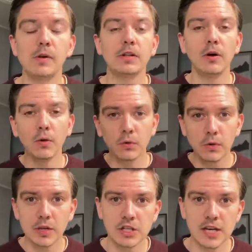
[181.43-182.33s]
go through
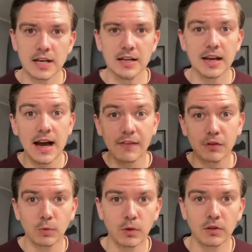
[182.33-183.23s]
the chat
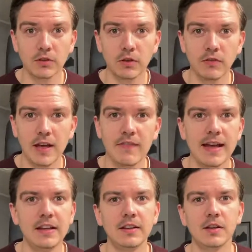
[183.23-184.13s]
afterwards. So if you have
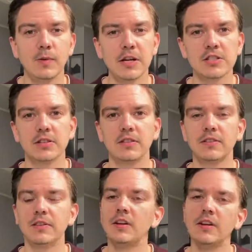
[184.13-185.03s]
any questions,
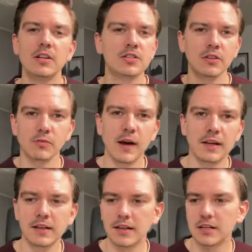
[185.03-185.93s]
just write
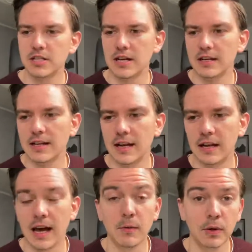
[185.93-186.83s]
it in the chat and
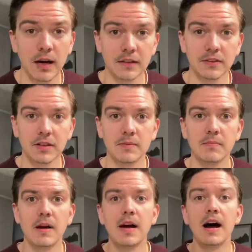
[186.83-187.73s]
I will answer them
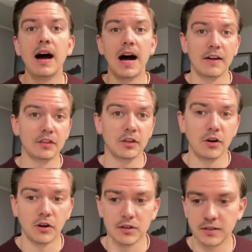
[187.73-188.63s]
after the
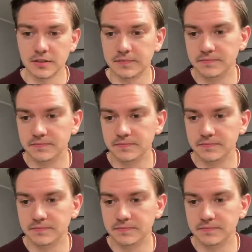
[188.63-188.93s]
content.